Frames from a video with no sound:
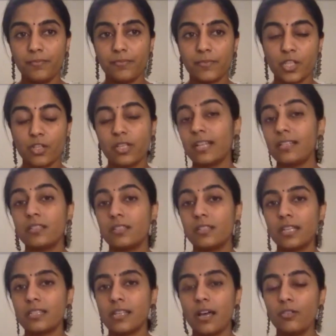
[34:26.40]
So
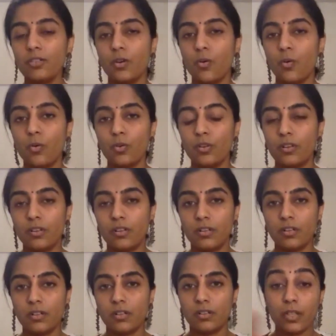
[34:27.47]
that's how the
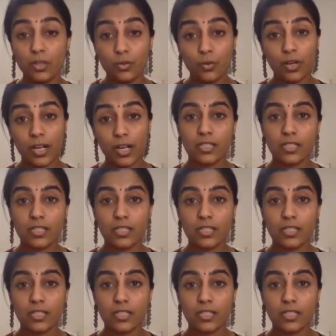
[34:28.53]
yoga